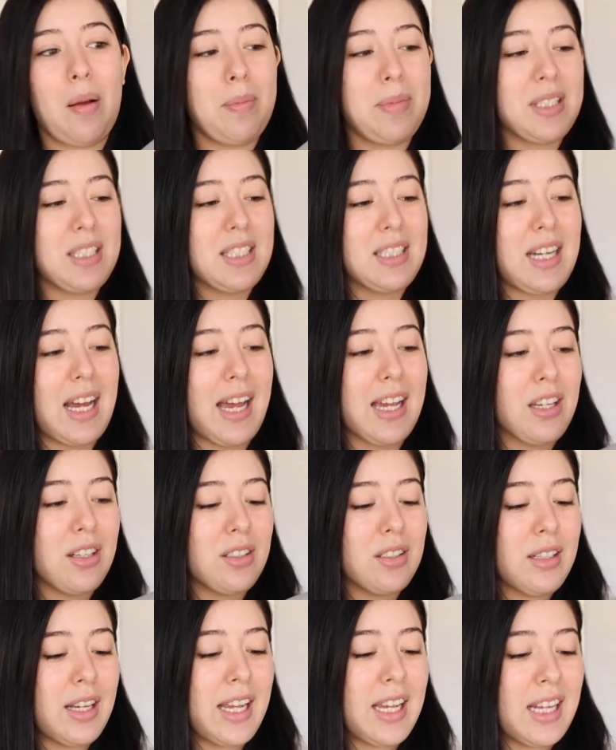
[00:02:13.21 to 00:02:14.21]

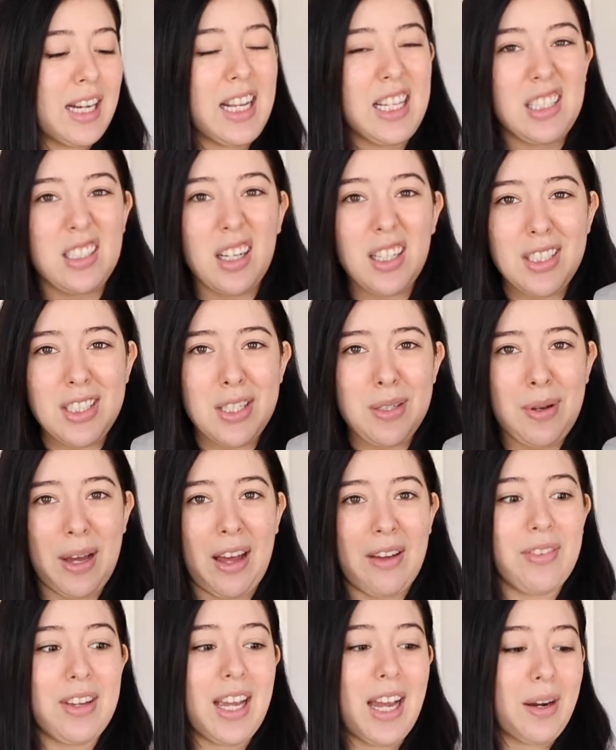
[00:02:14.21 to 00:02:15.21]
style, and it's not too
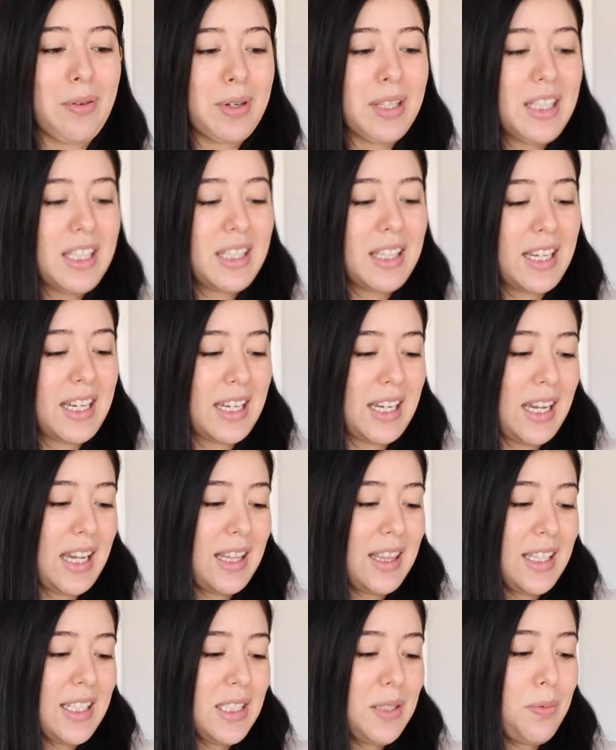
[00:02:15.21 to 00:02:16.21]
heavy. I really like it,
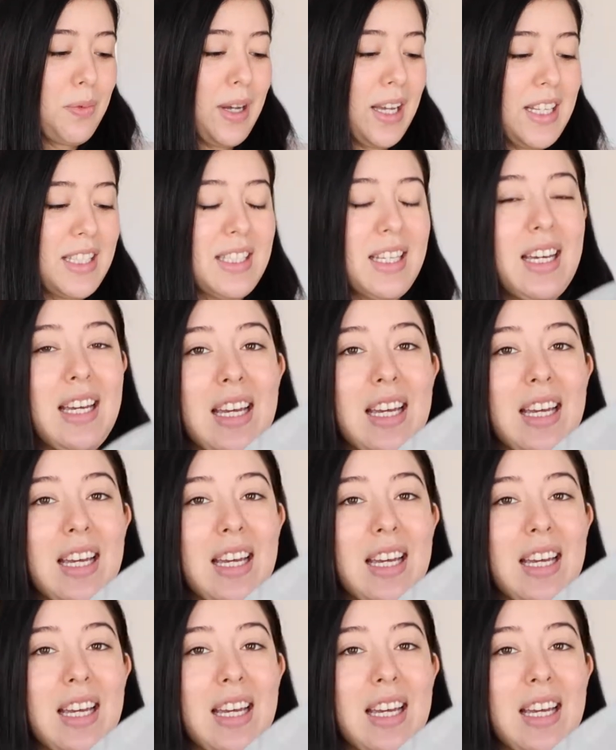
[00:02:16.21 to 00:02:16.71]
and this was